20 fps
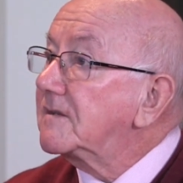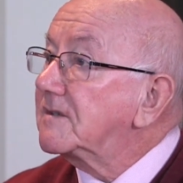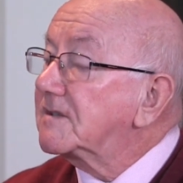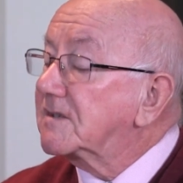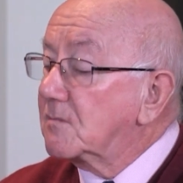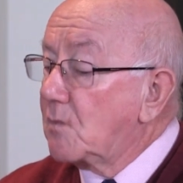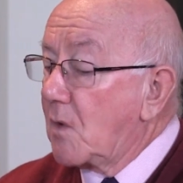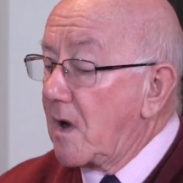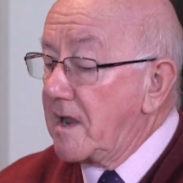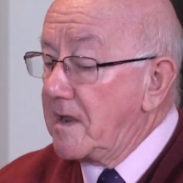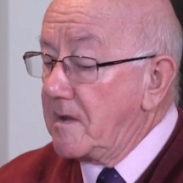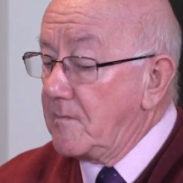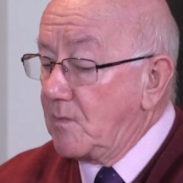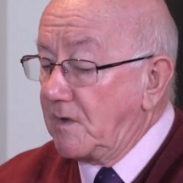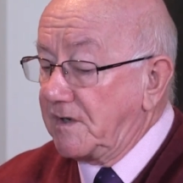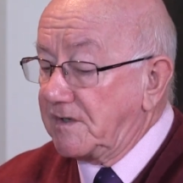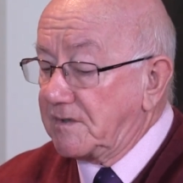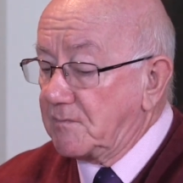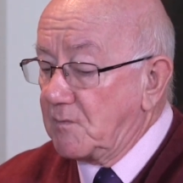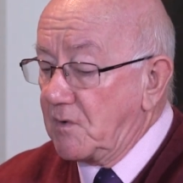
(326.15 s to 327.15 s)
It's a way in
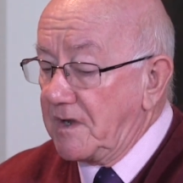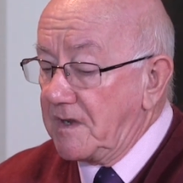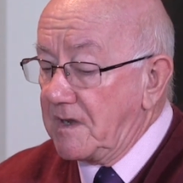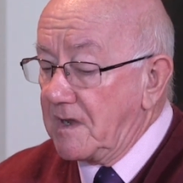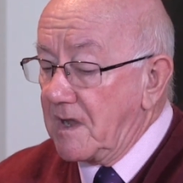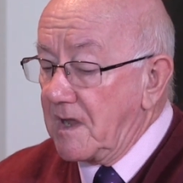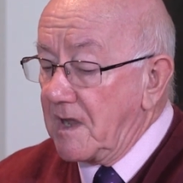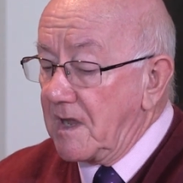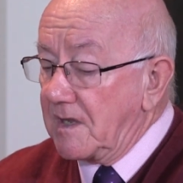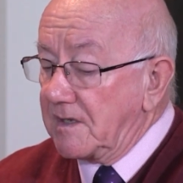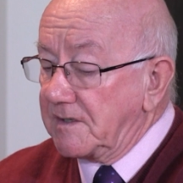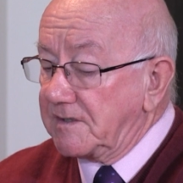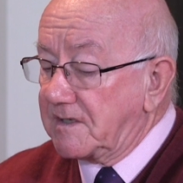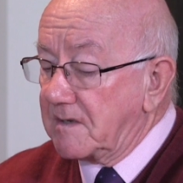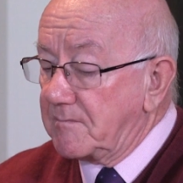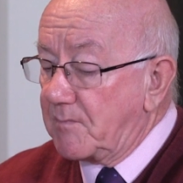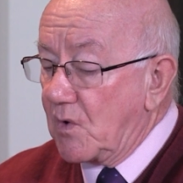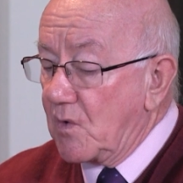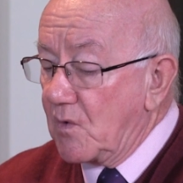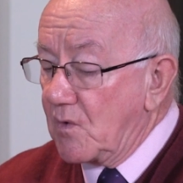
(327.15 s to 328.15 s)
which we
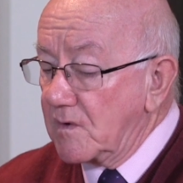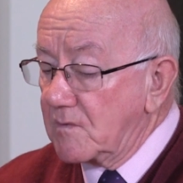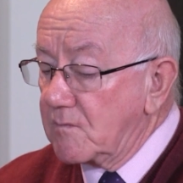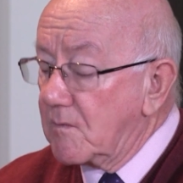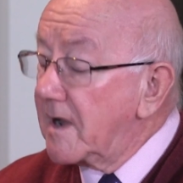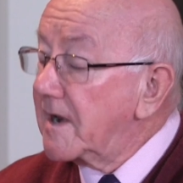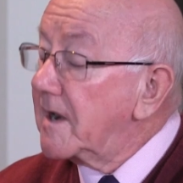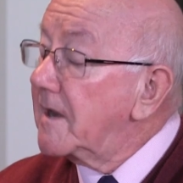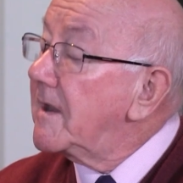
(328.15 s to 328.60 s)
support one